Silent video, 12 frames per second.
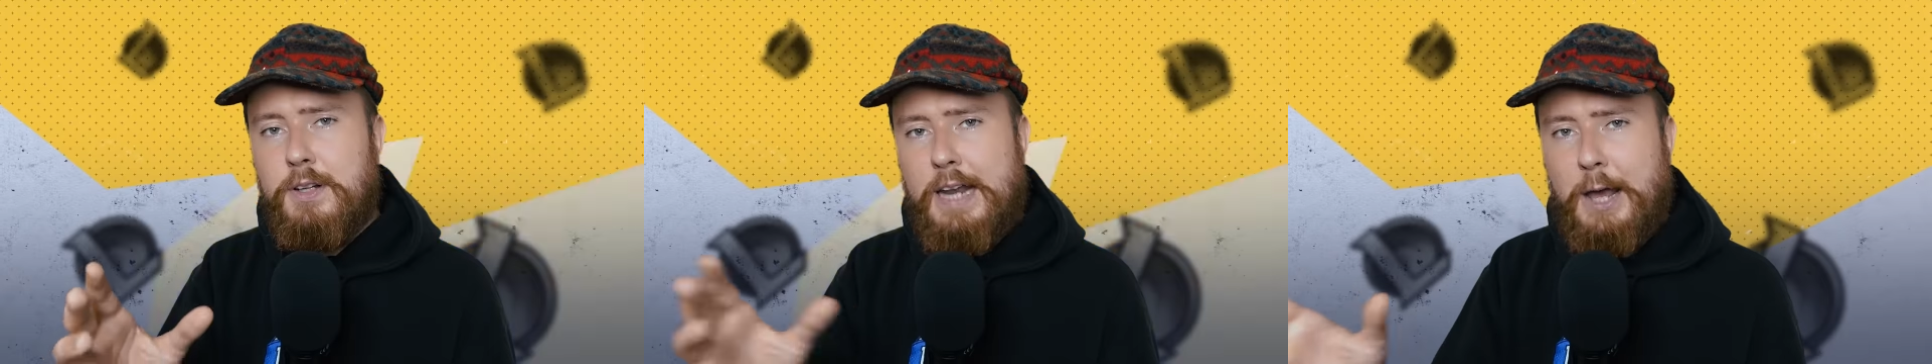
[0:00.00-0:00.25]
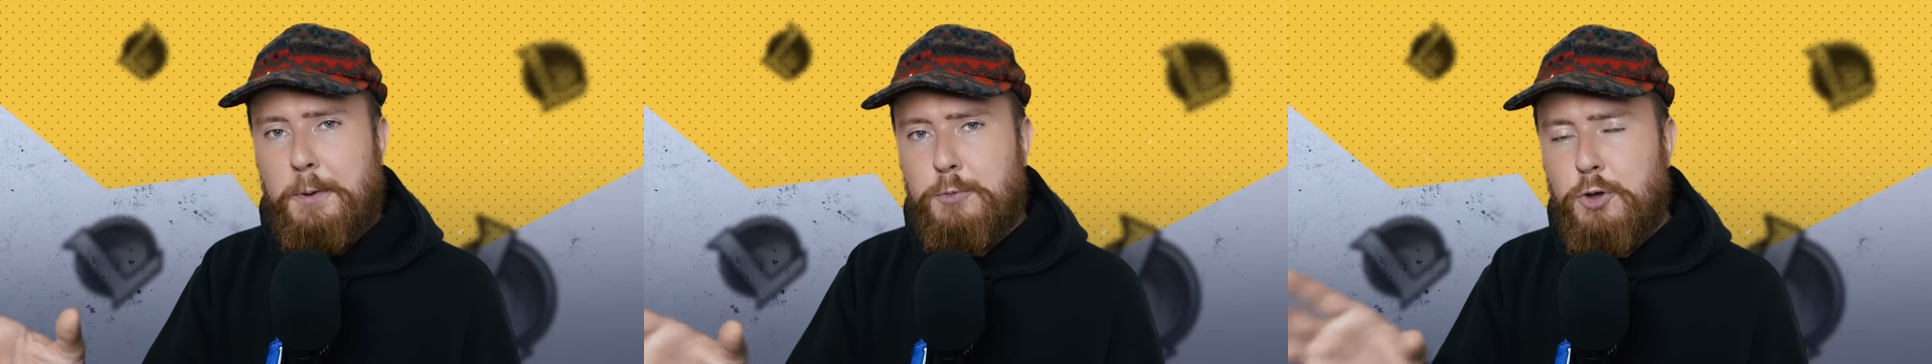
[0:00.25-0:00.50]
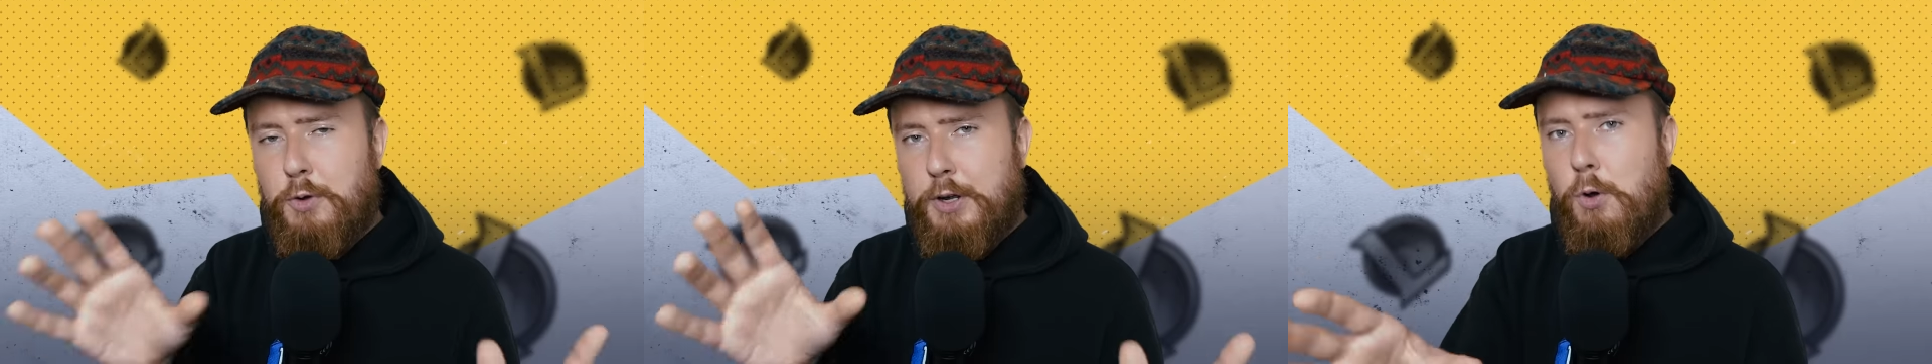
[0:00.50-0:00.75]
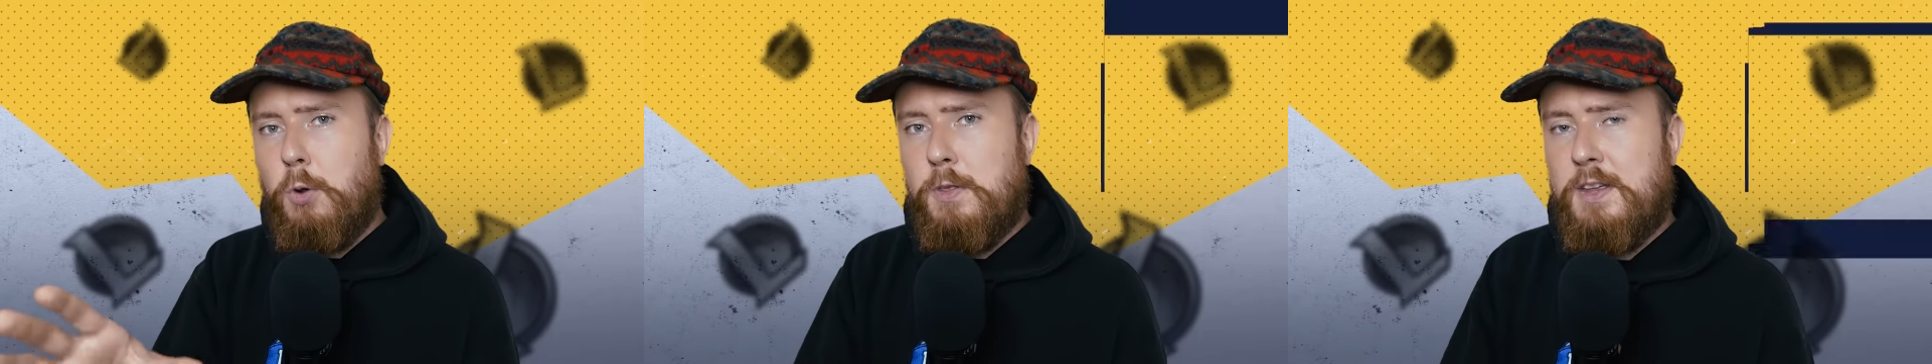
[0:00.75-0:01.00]
Now, during
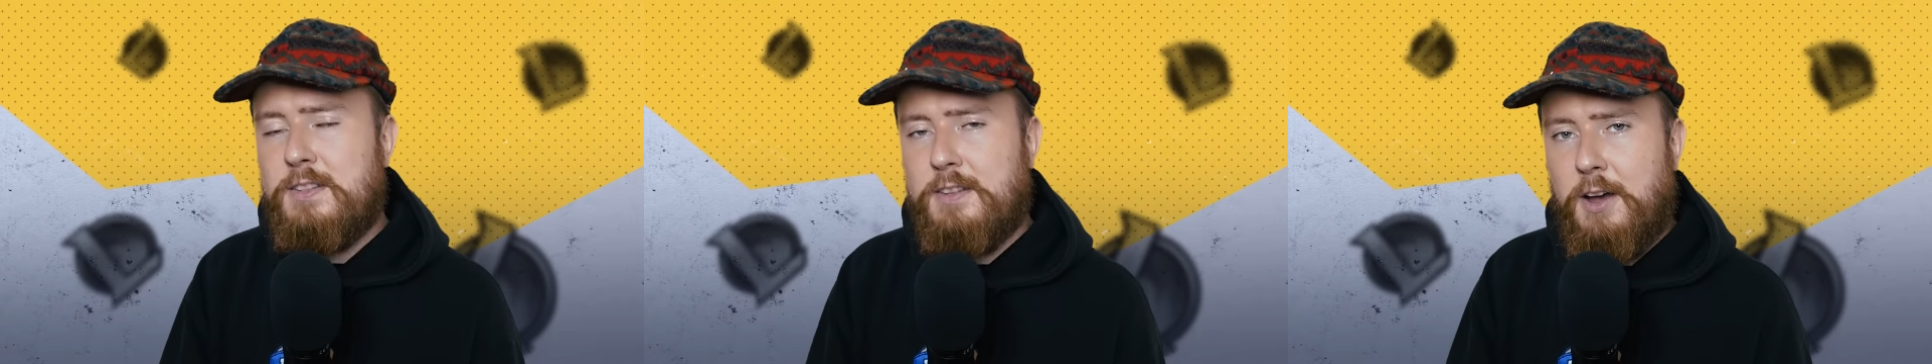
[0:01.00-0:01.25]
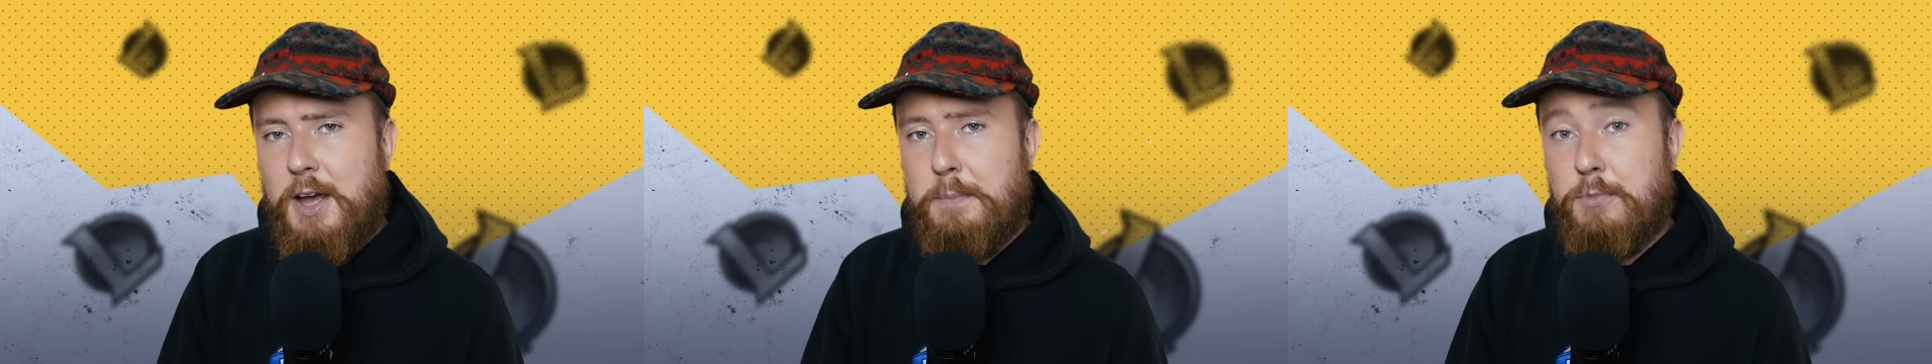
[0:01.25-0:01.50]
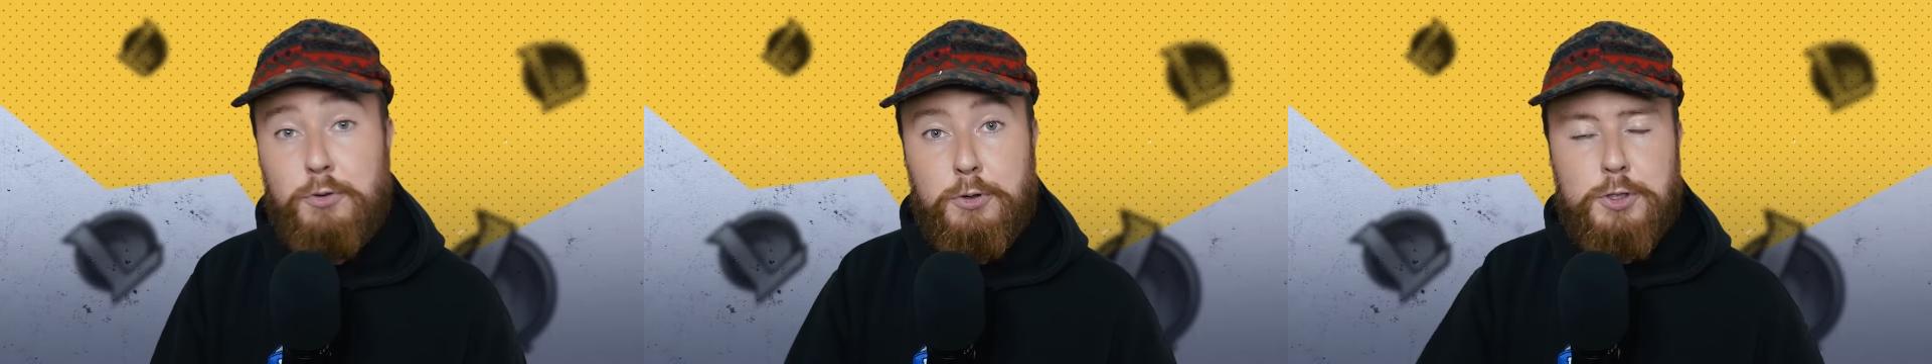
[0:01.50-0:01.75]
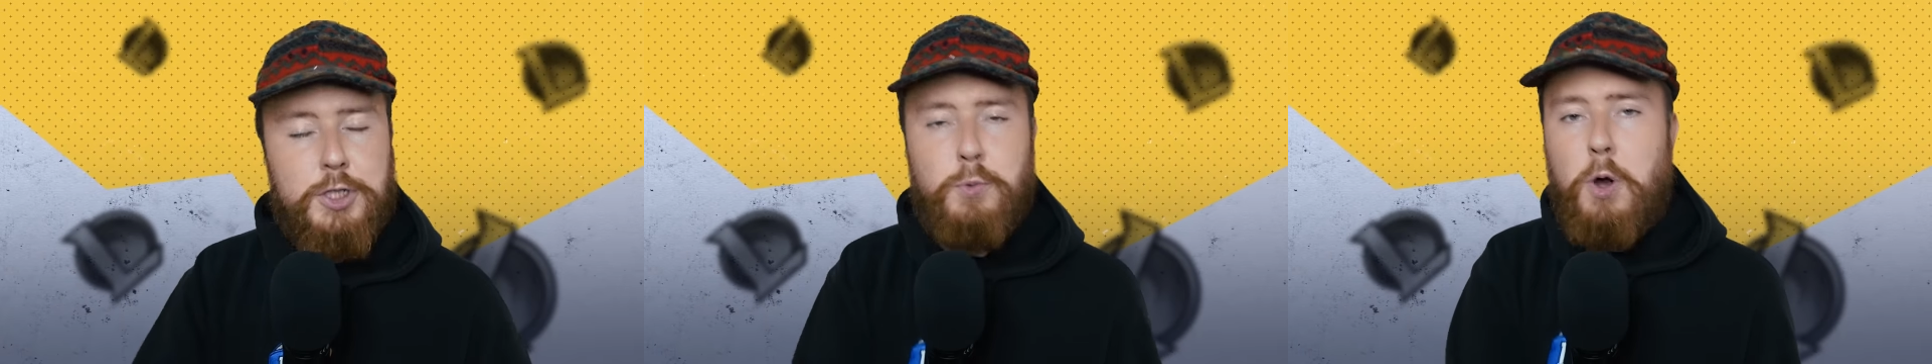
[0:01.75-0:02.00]
all of this time
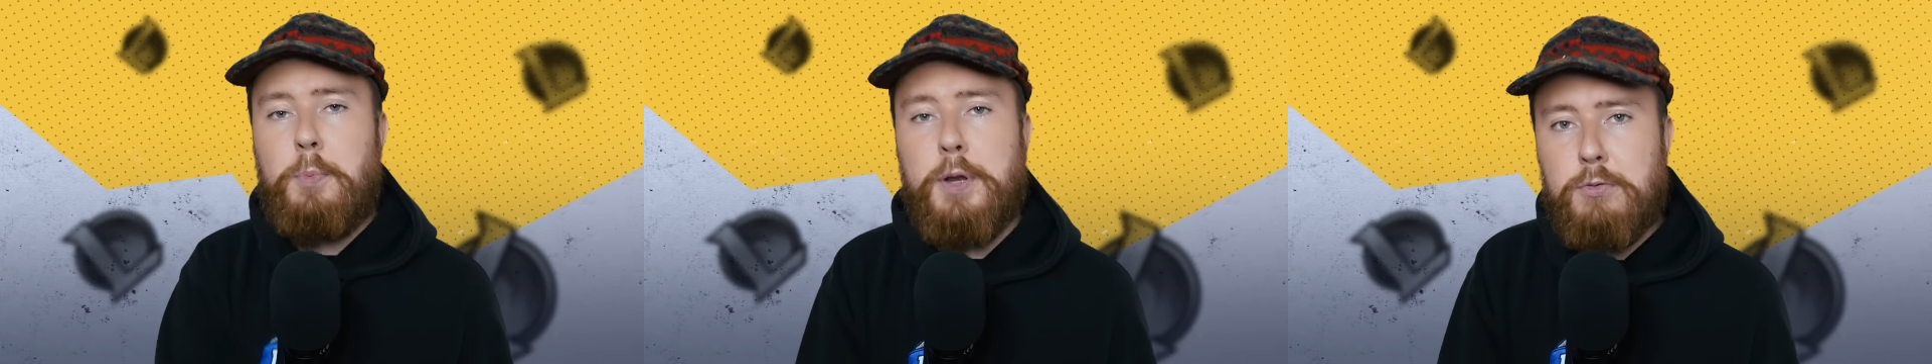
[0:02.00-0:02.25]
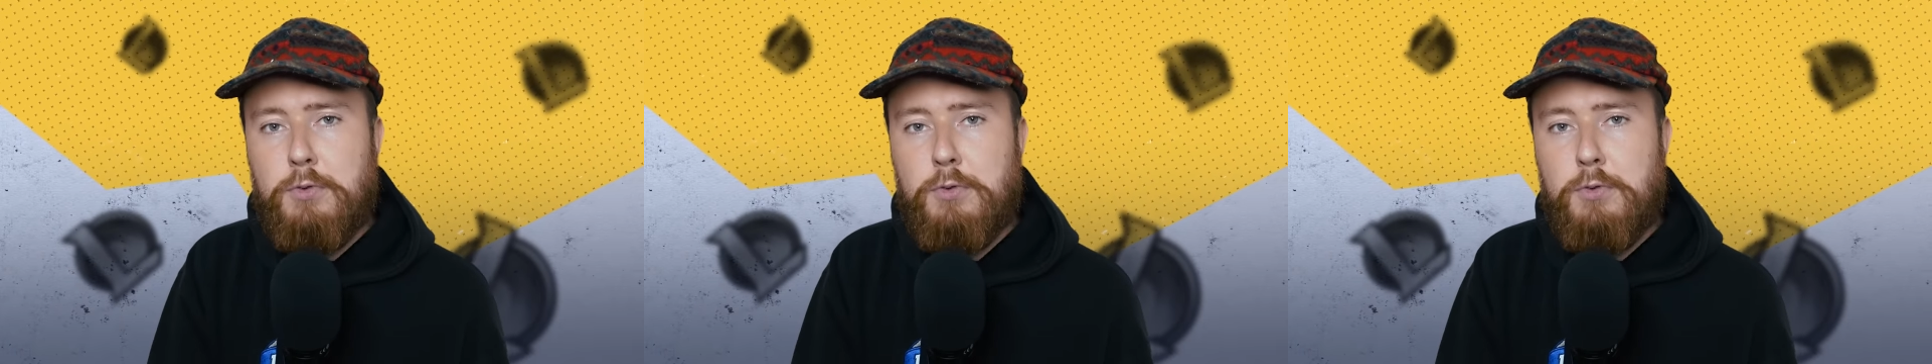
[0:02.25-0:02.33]
through swapping